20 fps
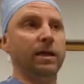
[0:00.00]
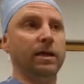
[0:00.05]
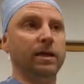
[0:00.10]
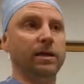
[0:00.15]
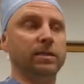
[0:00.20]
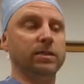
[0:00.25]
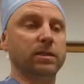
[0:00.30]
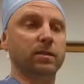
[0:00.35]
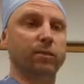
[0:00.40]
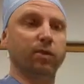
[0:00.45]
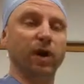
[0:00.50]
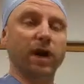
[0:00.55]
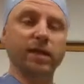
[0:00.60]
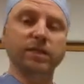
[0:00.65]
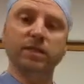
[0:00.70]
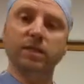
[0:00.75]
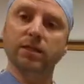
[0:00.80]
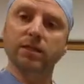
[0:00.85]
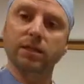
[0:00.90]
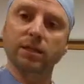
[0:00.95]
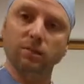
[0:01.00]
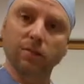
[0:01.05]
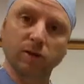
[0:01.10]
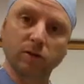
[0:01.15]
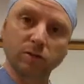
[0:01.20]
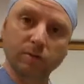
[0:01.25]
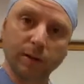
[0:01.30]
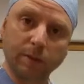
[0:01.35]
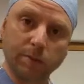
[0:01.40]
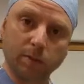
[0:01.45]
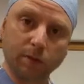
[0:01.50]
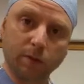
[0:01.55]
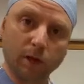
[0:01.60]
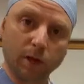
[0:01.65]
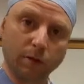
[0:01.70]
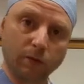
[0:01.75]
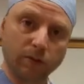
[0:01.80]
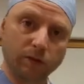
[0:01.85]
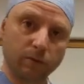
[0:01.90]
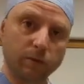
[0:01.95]
is the process that most people
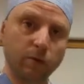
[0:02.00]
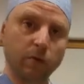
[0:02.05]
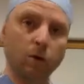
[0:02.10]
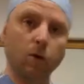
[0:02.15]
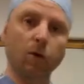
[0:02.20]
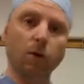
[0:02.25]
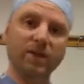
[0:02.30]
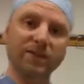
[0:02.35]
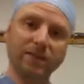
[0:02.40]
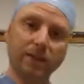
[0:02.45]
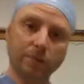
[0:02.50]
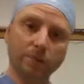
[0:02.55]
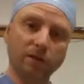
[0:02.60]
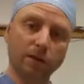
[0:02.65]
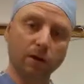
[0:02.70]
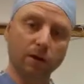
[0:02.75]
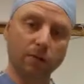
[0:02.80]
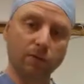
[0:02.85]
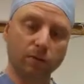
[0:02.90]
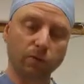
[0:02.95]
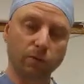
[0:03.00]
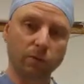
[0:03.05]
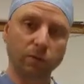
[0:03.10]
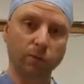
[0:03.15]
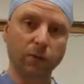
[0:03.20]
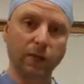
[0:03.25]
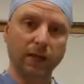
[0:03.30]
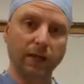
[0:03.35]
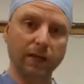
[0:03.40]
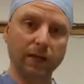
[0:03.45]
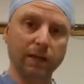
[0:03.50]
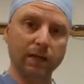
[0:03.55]
go through or attempt to go through